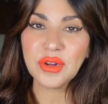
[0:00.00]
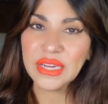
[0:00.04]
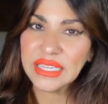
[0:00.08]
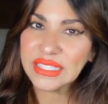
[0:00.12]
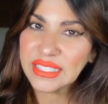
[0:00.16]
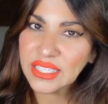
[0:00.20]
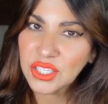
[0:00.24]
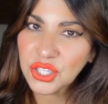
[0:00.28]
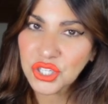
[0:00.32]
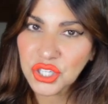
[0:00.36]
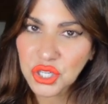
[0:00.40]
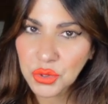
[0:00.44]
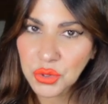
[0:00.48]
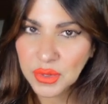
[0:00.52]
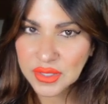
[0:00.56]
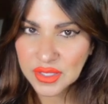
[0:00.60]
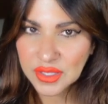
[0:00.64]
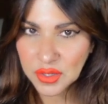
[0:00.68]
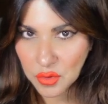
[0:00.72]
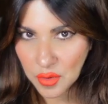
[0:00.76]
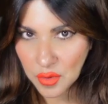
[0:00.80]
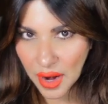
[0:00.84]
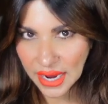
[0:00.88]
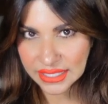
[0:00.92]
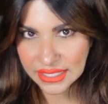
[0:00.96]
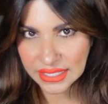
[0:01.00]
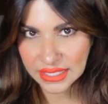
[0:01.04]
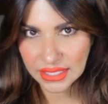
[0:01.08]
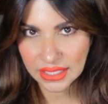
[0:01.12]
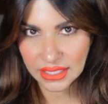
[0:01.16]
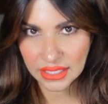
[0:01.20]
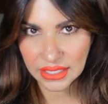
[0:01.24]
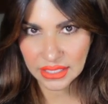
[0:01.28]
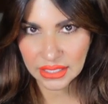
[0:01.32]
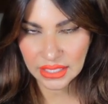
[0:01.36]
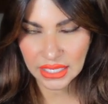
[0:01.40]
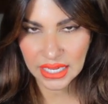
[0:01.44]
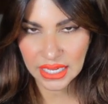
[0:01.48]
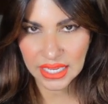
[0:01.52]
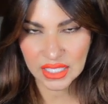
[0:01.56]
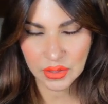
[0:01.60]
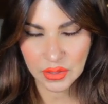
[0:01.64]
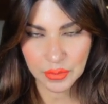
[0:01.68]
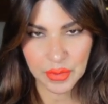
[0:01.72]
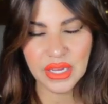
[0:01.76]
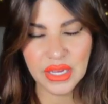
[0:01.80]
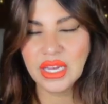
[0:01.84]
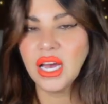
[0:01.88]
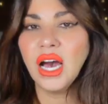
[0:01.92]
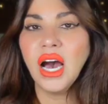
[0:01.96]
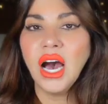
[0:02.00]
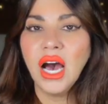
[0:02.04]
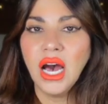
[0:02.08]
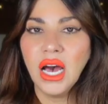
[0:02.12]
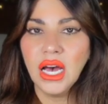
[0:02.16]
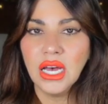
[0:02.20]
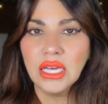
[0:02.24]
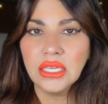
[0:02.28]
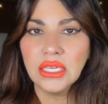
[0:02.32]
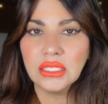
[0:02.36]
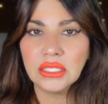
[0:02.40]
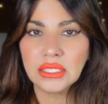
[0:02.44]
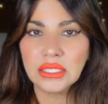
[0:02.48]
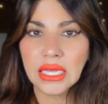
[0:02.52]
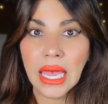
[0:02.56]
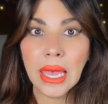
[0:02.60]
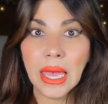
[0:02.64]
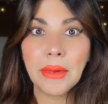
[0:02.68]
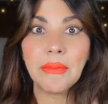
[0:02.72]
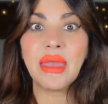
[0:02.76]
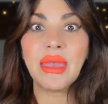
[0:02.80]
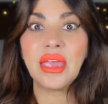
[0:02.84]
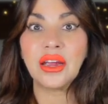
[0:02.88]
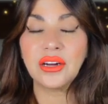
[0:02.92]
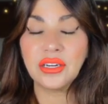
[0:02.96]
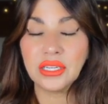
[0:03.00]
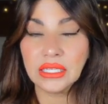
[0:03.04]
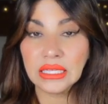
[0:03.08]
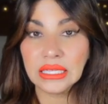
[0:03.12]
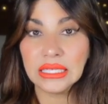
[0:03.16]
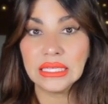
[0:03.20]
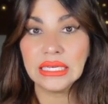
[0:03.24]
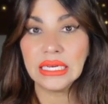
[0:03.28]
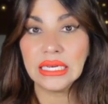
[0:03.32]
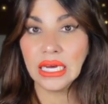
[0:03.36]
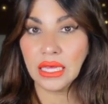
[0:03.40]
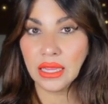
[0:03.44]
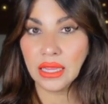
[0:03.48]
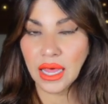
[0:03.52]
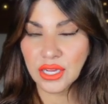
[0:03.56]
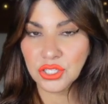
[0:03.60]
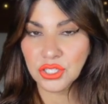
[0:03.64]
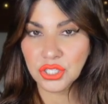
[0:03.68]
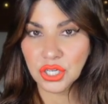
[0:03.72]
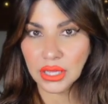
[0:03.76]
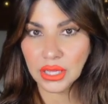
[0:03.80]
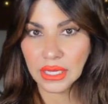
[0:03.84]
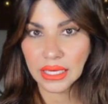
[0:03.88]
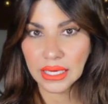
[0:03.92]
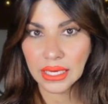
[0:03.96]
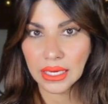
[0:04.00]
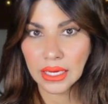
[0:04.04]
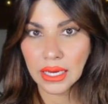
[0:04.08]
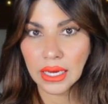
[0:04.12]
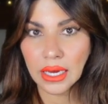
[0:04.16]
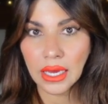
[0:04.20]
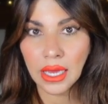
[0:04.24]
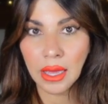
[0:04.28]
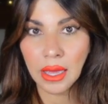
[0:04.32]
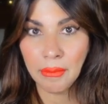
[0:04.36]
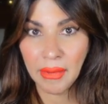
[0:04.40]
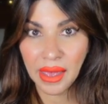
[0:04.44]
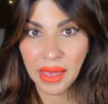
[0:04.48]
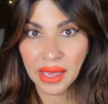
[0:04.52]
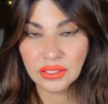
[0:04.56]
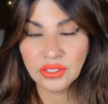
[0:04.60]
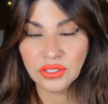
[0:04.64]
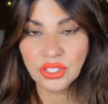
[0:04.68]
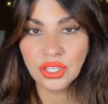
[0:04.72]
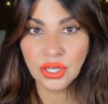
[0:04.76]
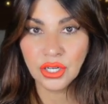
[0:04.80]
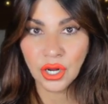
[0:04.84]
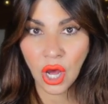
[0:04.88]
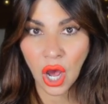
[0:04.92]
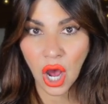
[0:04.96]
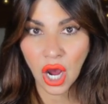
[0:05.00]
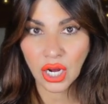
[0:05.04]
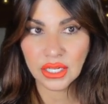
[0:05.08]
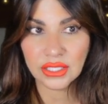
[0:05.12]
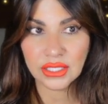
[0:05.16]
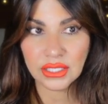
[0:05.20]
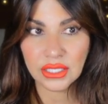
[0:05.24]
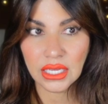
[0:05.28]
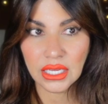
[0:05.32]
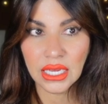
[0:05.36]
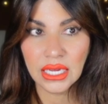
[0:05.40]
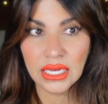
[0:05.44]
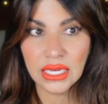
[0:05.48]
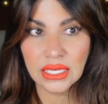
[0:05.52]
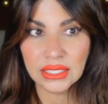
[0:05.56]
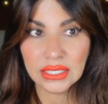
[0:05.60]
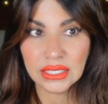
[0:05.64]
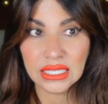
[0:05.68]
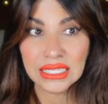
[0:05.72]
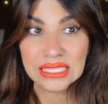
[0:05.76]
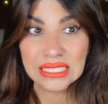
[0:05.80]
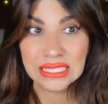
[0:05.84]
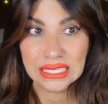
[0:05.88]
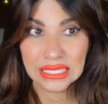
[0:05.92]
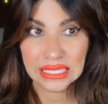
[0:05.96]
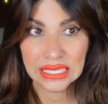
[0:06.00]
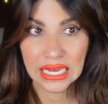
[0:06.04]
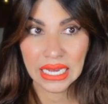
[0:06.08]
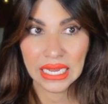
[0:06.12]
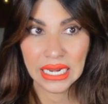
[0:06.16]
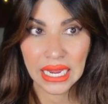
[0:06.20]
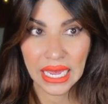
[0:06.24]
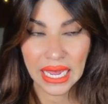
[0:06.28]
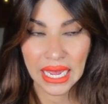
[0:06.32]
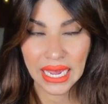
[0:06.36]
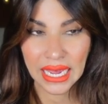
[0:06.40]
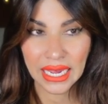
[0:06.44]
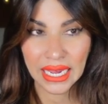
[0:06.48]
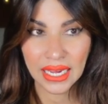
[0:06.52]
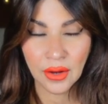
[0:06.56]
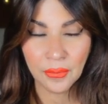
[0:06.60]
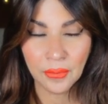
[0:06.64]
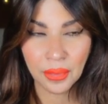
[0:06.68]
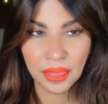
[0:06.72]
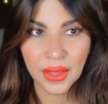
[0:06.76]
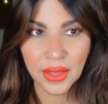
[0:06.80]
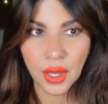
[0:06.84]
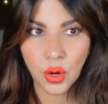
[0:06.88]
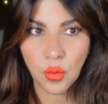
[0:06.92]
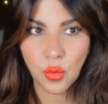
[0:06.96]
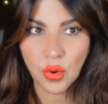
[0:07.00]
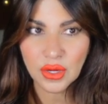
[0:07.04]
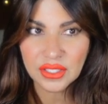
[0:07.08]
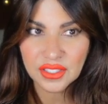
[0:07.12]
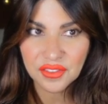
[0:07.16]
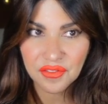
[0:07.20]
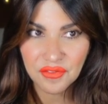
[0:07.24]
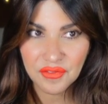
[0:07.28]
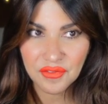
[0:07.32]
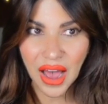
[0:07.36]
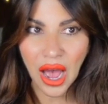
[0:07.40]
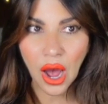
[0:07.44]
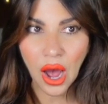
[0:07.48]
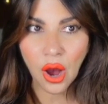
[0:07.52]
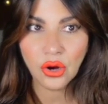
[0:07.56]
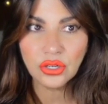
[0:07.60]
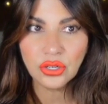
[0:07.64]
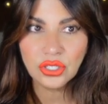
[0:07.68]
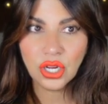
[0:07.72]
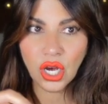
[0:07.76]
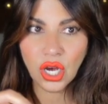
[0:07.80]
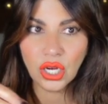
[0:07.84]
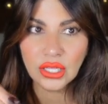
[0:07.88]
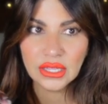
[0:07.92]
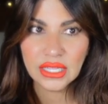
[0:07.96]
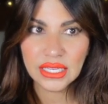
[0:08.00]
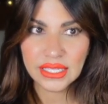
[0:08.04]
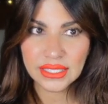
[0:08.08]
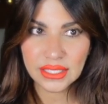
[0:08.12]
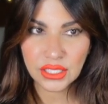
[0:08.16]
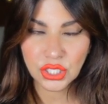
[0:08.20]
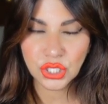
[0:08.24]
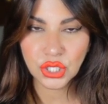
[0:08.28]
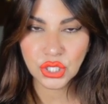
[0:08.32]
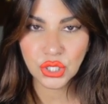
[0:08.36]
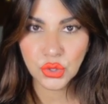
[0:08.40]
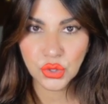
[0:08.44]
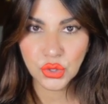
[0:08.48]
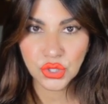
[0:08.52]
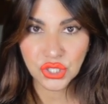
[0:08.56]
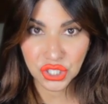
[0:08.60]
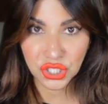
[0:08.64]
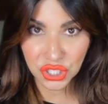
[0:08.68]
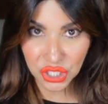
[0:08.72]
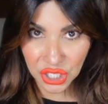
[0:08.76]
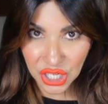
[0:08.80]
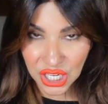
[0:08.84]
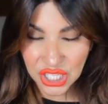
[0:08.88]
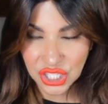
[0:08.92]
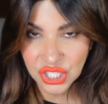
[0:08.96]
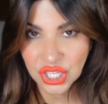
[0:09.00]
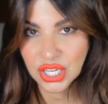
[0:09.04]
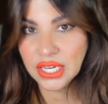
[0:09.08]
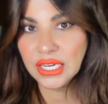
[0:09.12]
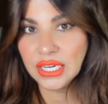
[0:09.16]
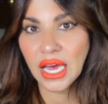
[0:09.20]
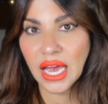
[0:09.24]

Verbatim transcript: reason she was arrested is because apparently, allegedly, Amanda Knox's DNA was found on this huge kitchen